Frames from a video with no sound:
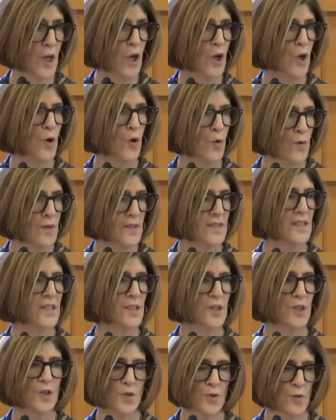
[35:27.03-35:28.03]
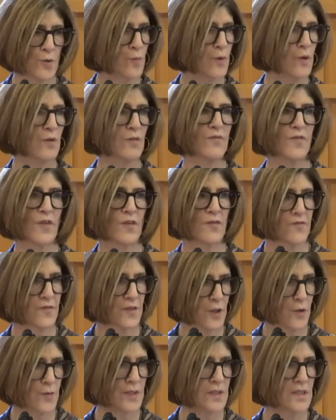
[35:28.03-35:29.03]
who is the guru for
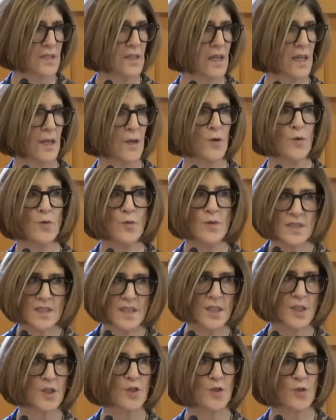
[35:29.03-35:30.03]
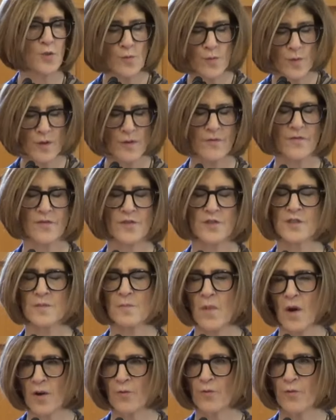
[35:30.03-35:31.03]
fluency, who is the guru for
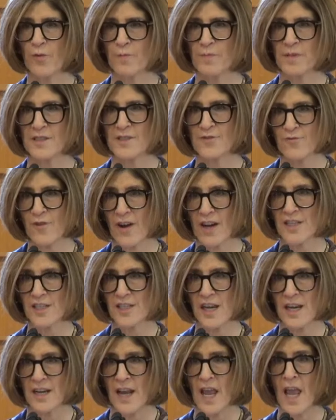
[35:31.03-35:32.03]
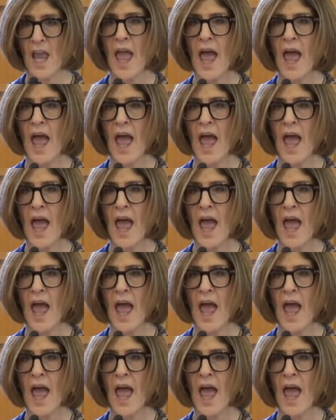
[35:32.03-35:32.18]
small group instruction,